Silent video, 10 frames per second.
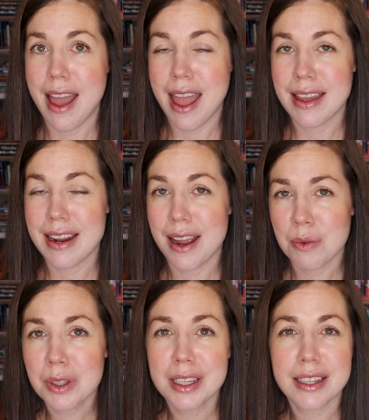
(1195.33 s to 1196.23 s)
And I
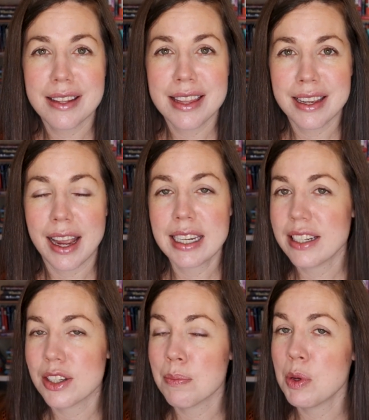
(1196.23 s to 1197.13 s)
really think I
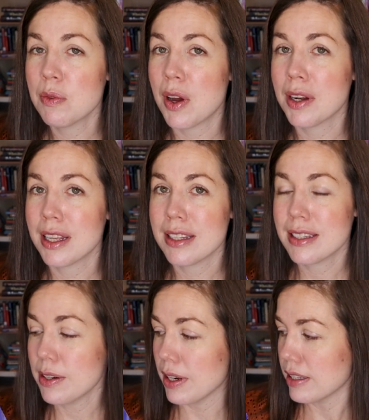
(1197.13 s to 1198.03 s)
need to move on in the
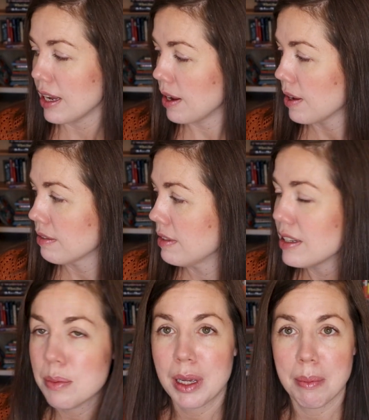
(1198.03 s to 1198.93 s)
series. I
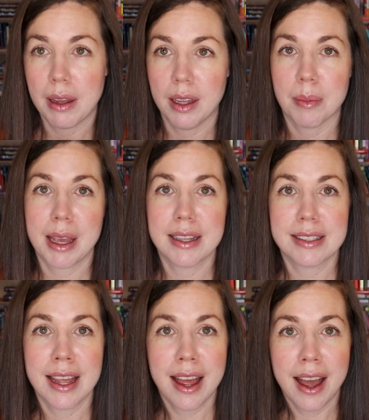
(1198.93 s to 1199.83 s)
need to pick it back up
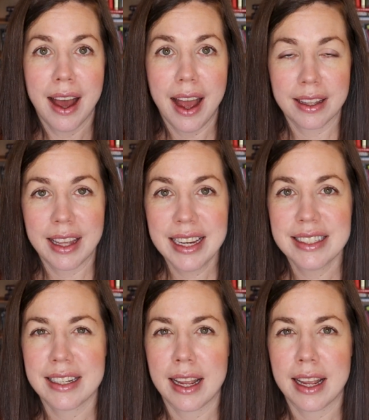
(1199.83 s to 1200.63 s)
because I liked it.